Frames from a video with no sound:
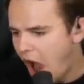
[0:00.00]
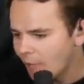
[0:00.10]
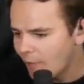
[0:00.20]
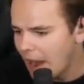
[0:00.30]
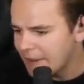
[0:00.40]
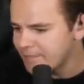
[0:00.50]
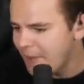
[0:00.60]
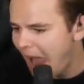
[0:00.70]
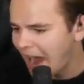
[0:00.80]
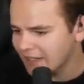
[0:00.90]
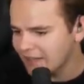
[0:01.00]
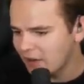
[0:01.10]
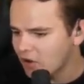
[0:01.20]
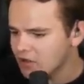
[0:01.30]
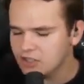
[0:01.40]
Oh, my back,
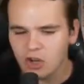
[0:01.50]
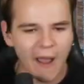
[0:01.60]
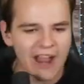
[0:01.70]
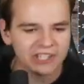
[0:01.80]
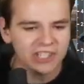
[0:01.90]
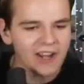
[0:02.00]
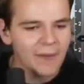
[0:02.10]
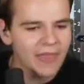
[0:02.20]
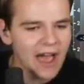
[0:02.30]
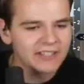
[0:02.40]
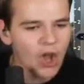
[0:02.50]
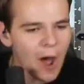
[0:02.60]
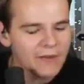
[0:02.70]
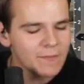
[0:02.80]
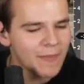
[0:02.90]
that hurts so bad. Shut up, that is
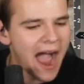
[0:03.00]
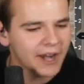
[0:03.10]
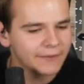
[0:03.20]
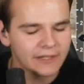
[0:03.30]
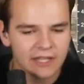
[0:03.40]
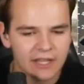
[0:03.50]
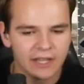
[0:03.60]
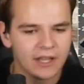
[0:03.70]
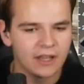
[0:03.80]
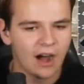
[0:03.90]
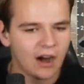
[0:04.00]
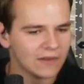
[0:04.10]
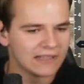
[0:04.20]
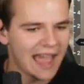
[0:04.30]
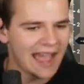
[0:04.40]
not even bad of a
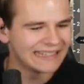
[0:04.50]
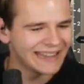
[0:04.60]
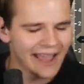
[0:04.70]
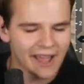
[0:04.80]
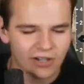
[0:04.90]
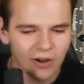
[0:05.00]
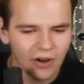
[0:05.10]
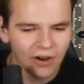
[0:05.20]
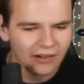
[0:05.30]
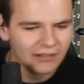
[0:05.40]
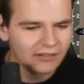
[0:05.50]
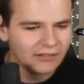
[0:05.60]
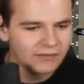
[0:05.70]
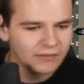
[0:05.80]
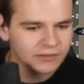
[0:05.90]
of a landing at all.
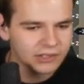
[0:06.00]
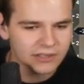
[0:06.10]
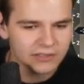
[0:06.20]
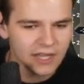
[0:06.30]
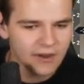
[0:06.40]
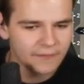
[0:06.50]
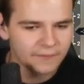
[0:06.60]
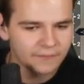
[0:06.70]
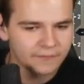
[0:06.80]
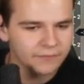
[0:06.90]
Check this out.